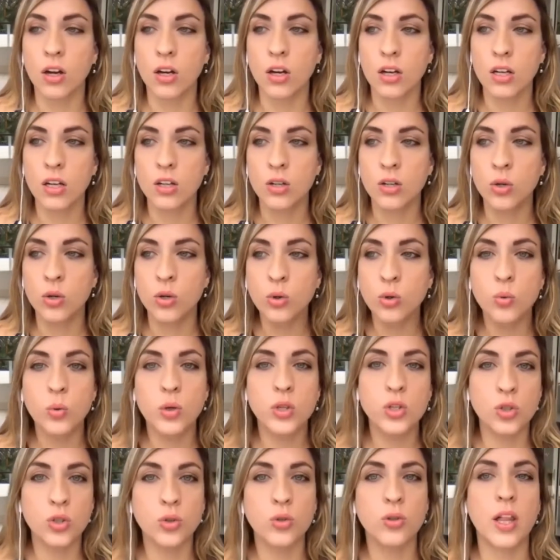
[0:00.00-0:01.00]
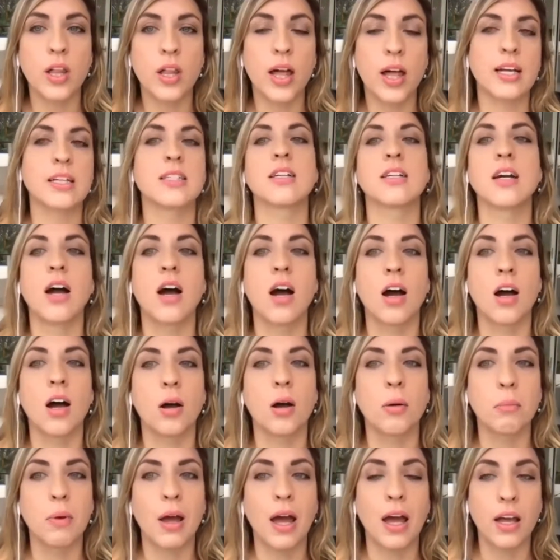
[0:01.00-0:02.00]
who would you like to come
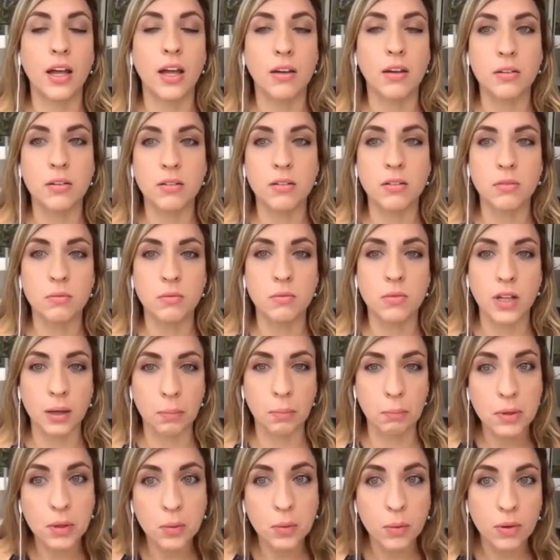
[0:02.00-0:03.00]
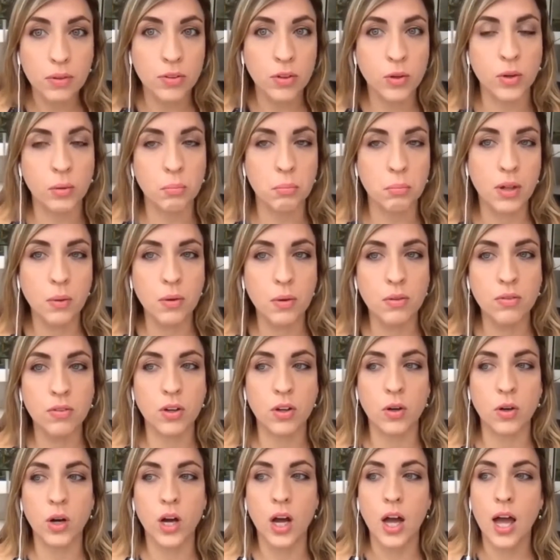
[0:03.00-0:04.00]
and like be with you and play with you?
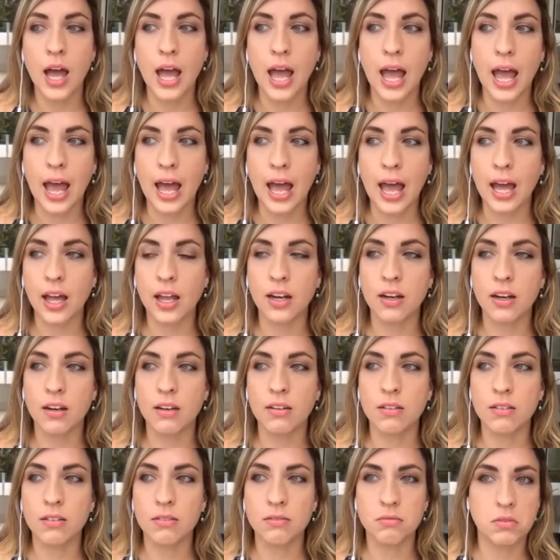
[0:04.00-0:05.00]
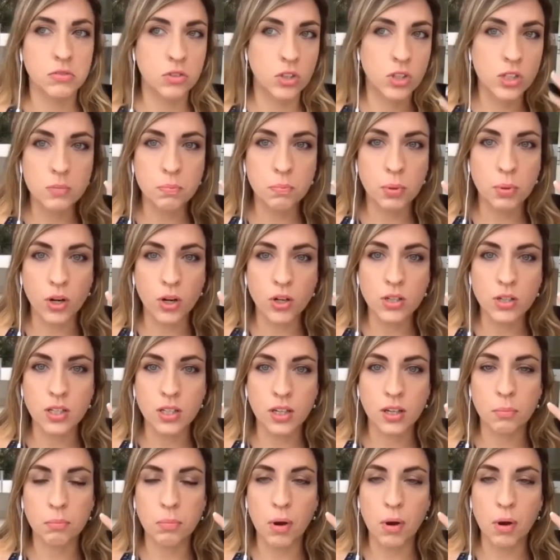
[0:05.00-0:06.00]
And this person
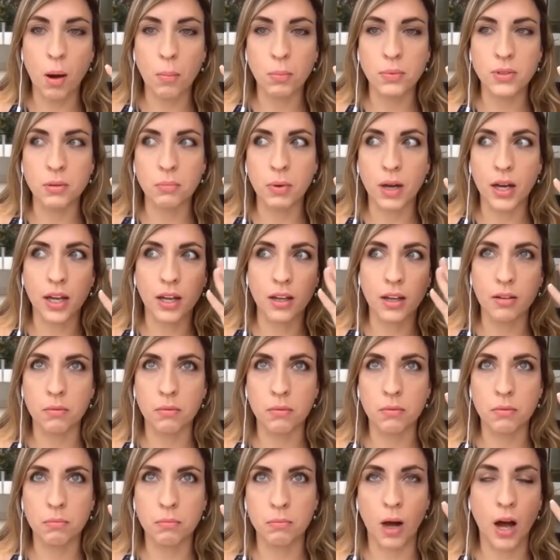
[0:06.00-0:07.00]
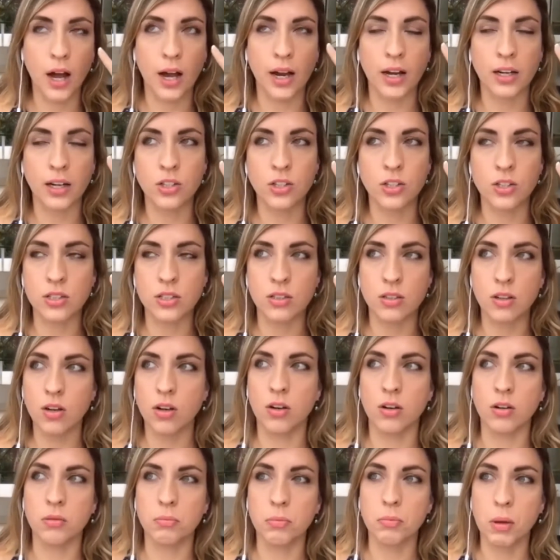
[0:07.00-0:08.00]
popped in my mind just oh
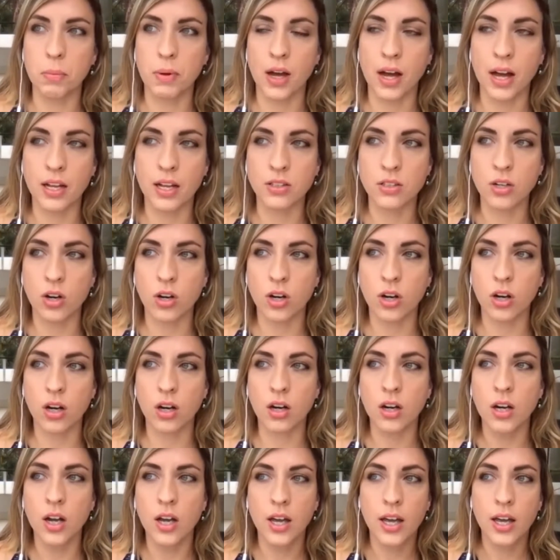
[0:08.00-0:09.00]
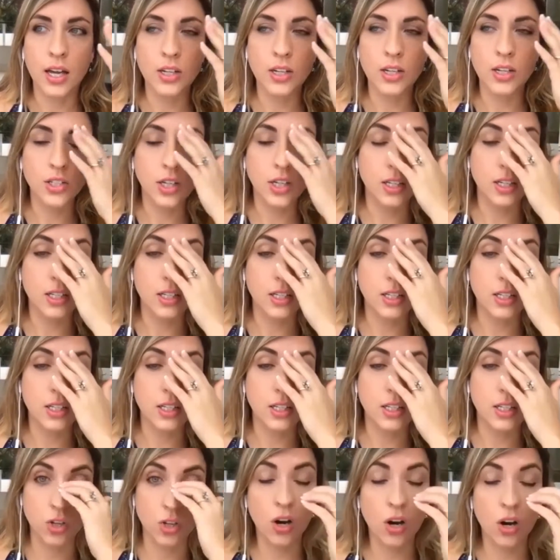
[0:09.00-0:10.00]
maybe i ask her and she had a teenage
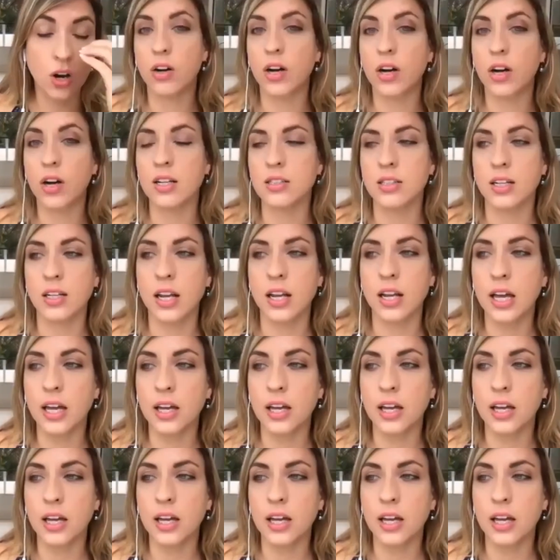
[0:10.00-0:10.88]
daughter and i said hey you know